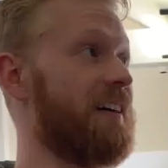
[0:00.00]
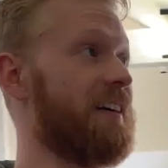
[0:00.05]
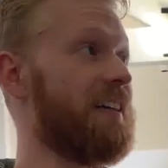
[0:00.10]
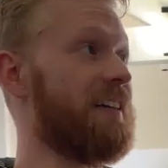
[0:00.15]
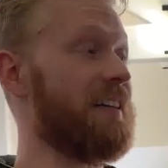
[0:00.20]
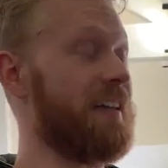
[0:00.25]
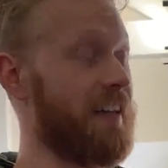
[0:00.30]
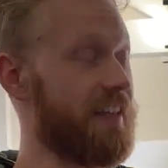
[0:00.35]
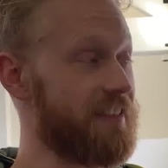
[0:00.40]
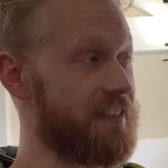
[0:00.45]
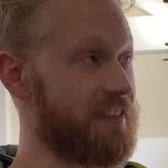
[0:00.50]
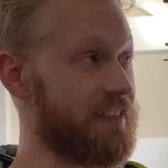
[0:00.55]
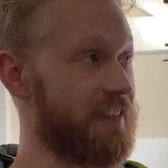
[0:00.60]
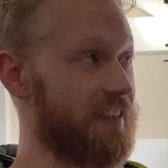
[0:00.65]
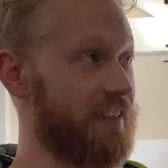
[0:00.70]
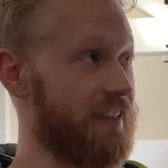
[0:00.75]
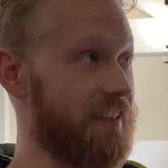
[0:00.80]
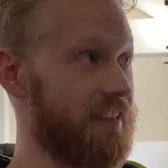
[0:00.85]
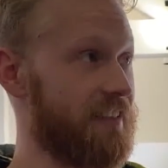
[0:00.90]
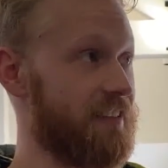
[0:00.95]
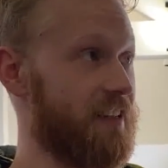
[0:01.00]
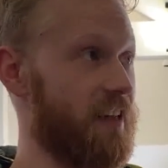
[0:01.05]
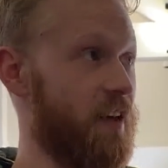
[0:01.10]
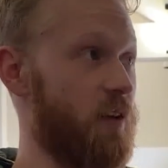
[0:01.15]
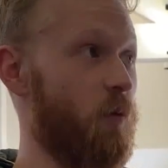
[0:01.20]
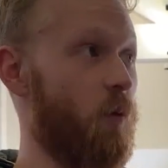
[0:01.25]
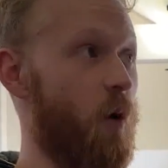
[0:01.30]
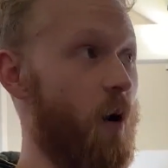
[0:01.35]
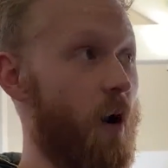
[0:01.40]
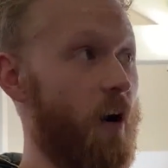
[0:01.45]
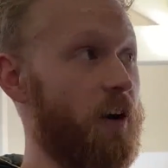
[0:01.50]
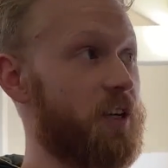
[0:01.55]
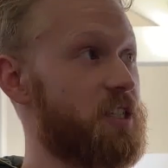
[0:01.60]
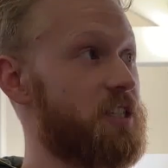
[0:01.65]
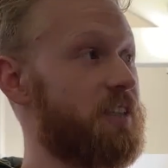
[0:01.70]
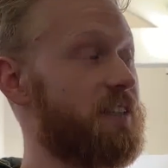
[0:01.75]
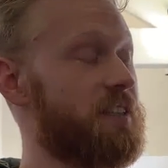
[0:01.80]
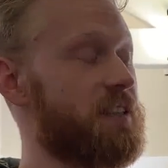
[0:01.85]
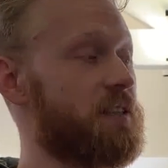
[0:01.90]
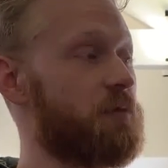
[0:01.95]
Yes, it is a gouache
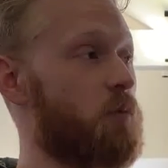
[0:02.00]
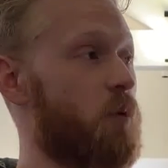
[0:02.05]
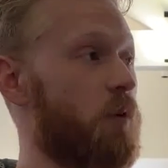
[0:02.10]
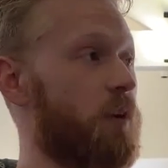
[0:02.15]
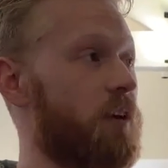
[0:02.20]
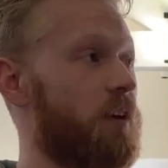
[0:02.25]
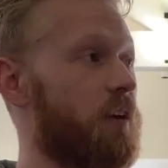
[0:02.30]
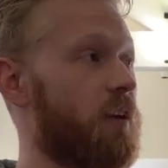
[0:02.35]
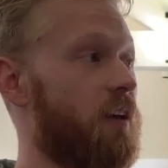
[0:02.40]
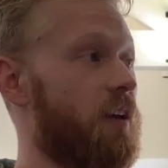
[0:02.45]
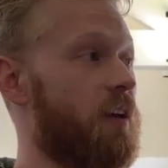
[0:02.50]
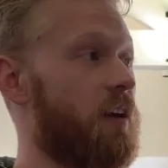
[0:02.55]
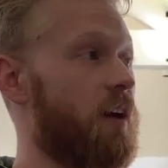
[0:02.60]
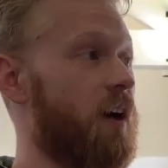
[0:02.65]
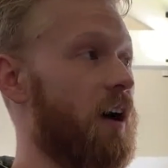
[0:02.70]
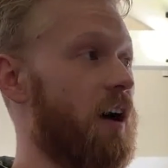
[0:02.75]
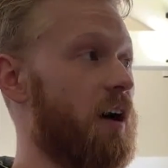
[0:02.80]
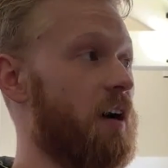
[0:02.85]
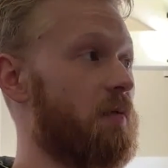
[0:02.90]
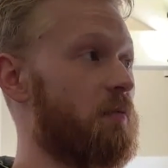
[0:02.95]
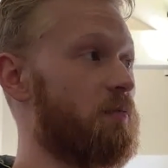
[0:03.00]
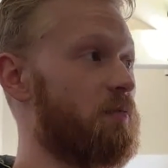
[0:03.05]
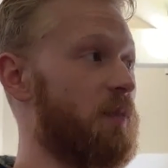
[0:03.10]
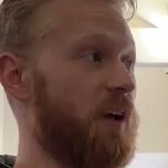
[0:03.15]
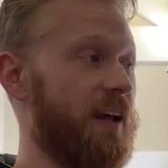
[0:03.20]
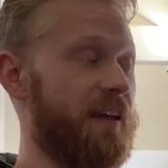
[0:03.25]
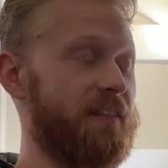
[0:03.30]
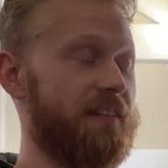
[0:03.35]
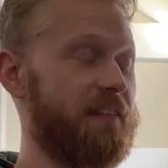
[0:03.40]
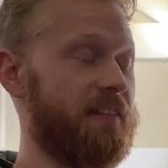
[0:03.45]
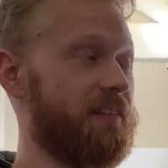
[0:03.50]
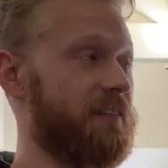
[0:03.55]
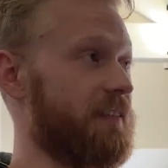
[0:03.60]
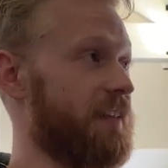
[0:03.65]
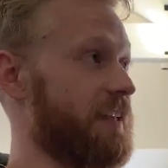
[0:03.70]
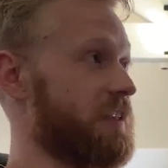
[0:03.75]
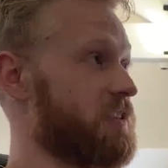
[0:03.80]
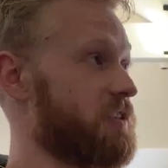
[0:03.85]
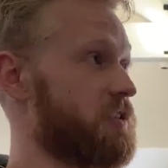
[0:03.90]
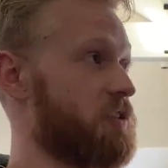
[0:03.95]
at this point, but I think
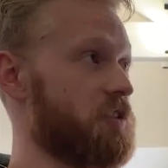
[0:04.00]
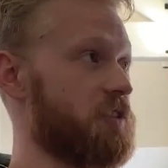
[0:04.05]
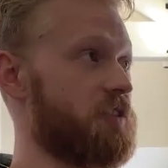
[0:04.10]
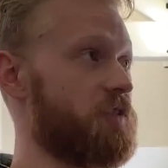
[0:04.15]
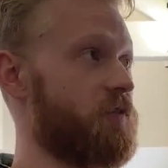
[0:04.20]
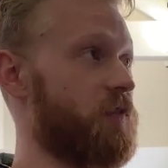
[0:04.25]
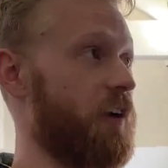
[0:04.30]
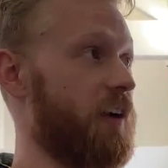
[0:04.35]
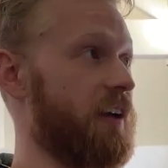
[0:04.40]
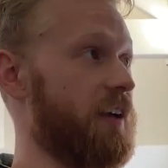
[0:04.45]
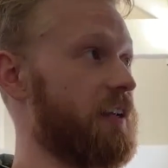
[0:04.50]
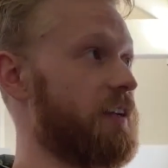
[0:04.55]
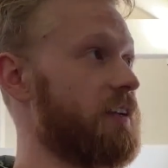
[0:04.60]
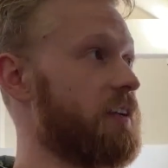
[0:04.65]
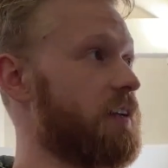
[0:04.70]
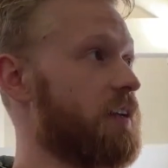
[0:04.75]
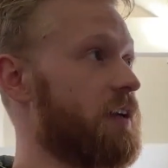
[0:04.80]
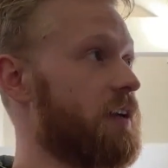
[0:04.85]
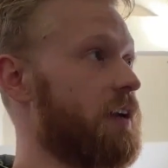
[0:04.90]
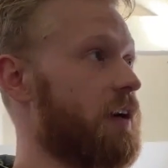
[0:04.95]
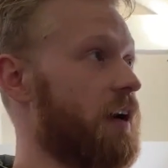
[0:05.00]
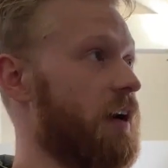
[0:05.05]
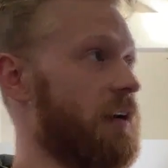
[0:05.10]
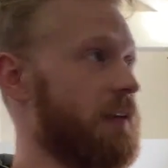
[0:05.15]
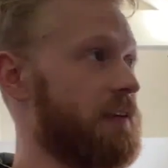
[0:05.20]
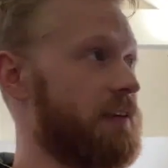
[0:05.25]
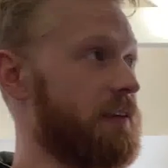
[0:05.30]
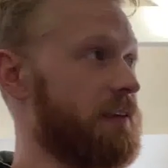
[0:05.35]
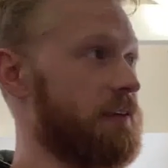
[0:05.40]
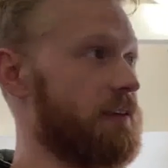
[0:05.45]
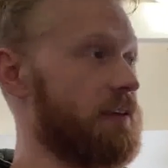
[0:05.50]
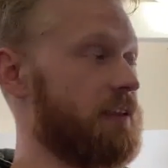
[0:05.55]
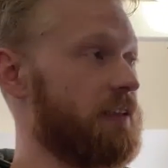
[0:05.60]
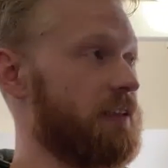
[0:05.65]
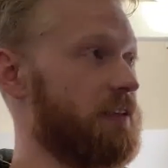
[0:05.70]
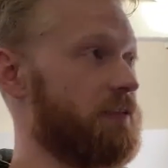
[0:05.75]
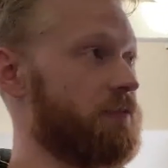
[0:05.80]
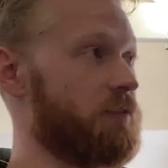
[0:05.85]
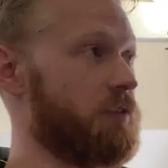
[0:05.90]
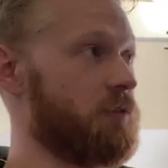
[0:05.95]
that's just fine. I think that
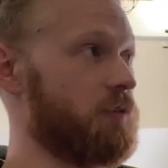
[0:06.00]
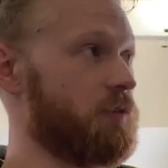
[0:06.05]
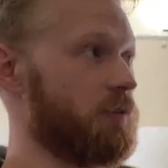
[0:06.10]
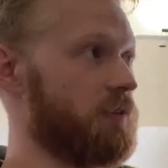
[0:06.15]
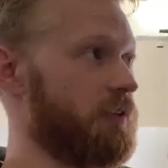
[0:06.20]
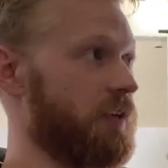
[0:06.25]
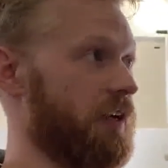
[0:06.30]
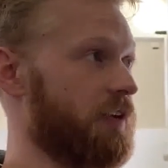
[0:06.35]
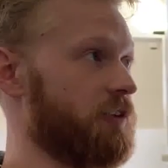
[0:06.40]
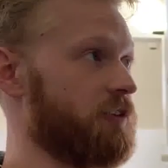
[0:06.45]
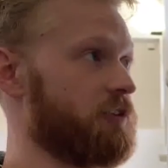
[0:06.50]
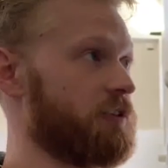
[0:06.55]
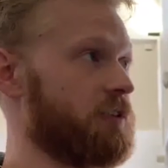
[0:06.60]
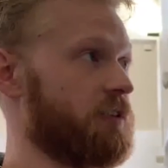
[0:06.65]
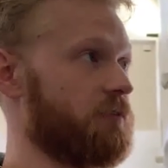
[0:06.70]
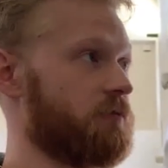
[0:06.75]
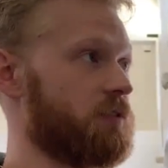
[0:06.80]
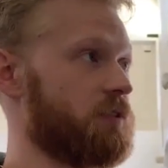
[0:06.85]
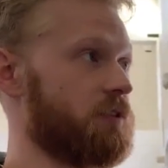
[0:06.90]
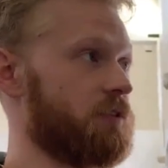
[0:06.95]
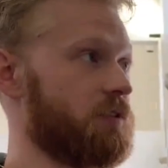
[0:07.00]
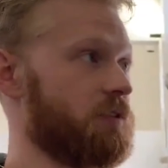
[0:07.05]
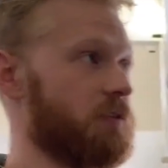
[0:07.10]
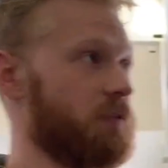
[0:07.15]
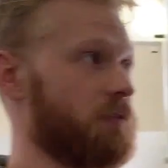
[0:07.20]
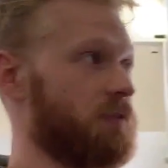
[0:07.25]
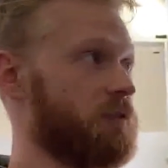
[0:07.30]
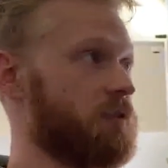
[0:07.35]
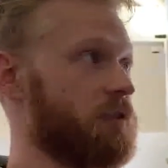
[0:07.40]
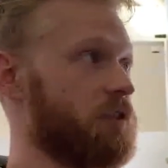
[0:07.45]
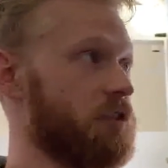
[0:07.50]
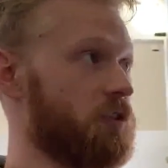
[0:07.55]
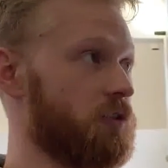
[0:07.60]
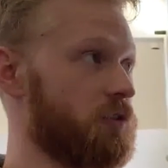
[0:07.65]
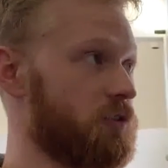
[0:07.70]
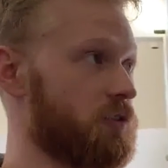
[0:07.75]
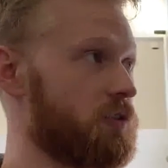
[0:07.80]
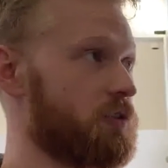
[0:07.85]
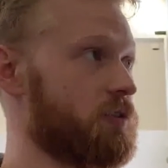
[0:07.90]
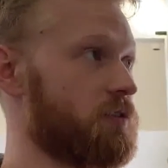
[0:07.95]
if you allow yourself to
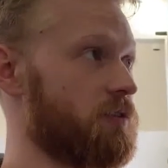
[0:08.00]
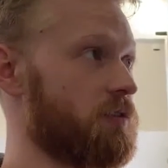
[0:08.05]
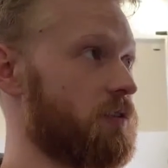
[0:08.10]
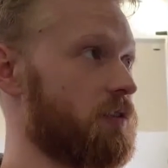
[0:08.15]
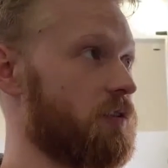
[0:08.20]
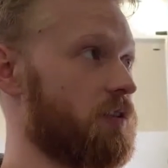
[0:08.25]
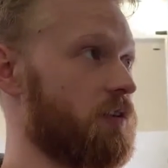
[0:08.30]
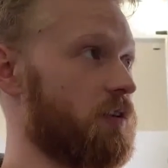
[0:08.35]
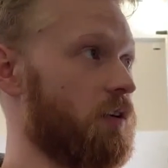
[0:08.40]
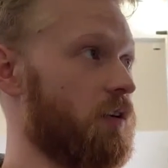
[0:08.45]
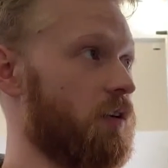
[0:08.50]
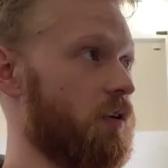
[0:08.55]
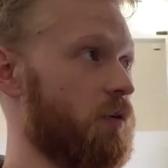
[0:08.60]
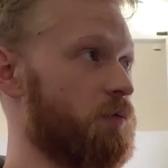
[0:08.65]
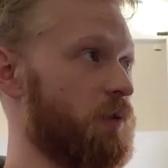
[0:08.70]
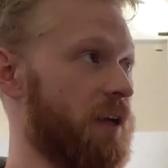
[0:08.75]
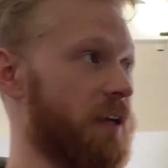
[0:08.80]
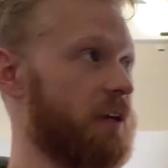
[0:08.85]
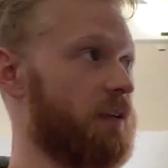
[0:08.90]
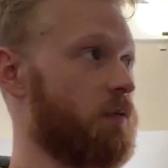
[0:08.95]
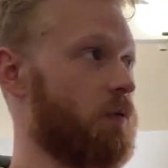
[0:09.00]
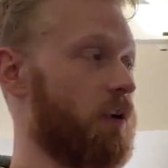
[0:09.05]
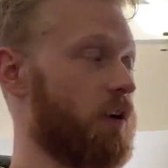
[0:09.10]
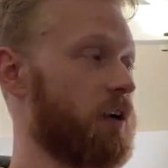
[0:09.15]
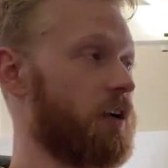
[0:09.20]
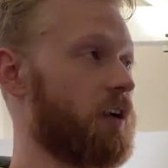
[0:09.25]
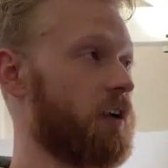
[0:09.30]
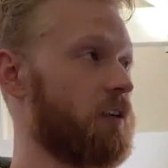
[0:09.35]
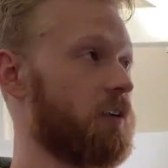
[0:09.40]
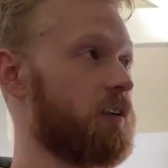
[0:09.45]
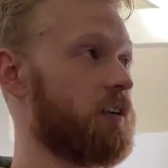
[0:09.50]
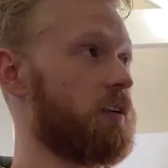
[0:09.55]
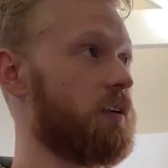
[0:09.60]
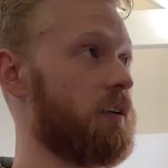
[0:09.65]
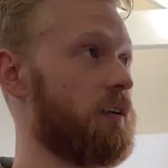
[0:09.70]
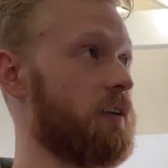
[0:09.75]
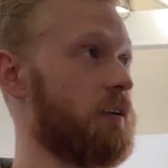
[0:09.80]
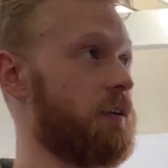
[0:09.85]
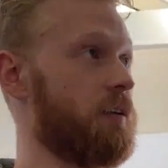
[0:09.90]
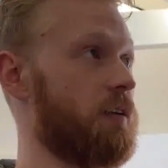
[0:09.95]
use opaque watercolor,
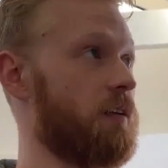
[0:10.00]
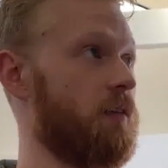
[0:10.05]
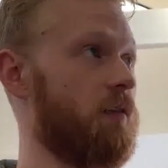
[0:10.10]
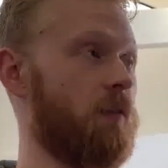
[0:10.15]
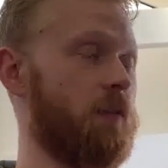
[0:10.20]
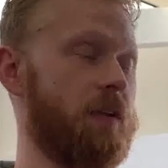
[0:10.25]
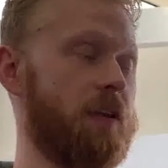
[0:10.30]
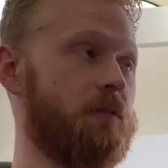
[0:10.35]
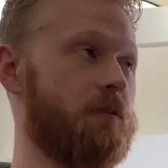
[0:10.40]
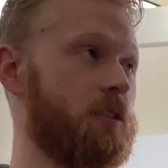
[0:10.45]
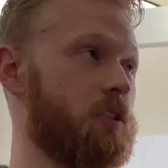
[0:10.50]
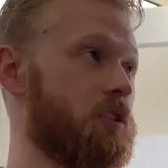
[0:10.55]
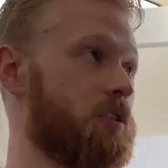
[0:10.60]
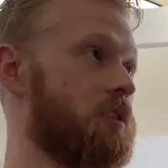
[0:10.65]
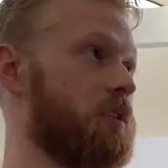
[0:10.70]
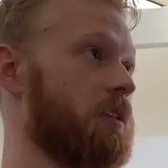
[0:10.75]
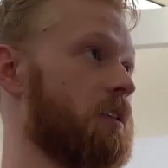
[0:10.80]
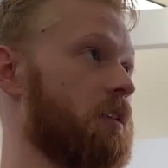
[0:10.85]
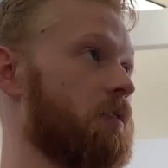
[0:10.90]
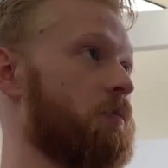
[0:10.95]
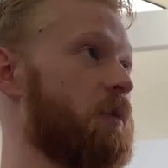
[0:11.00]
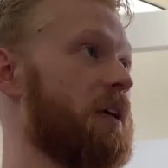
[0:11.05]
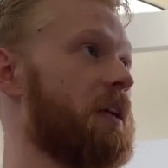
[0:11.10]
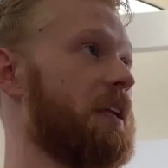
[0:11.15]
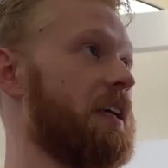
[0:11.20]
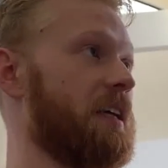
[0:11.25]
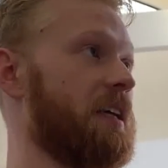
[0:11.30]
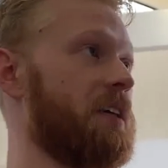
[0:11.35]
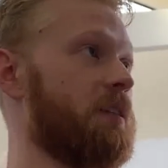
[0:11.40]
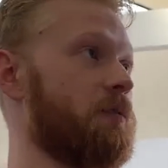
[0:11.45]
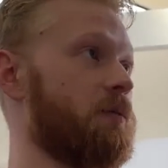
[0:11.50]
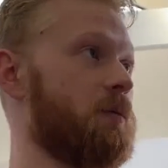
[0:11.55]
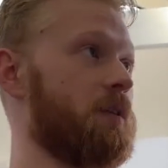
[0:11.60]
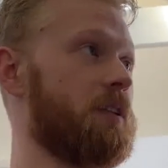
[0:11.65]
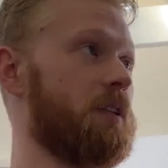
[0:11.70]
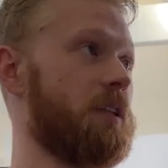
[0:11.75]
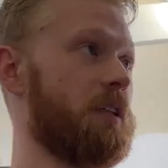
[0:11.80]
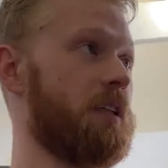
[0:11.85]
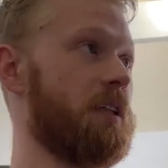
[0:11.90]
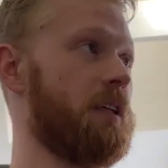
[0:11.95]
even just a little bit, it can
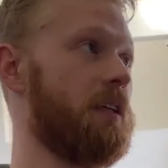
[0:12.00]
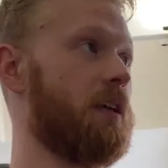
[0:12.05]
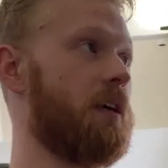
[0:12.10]
really